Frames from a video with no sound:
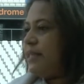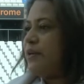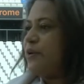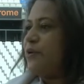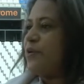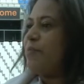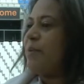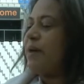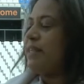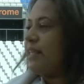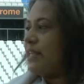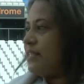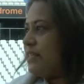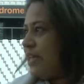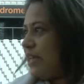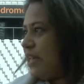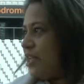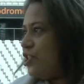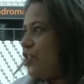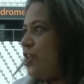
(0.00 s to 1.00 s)
The
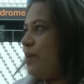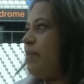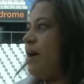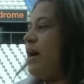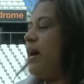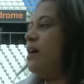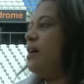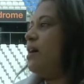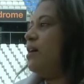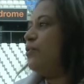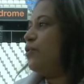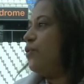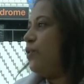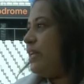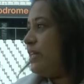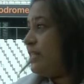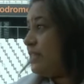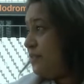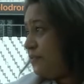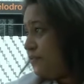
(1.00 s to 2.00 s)
charter
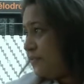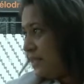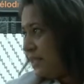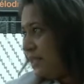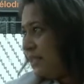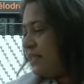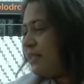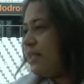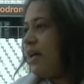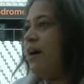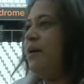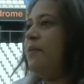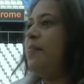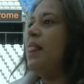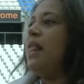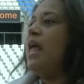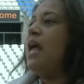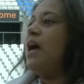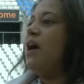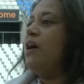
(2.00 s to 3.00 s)
that we have come up
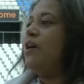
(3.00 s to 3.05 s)
with,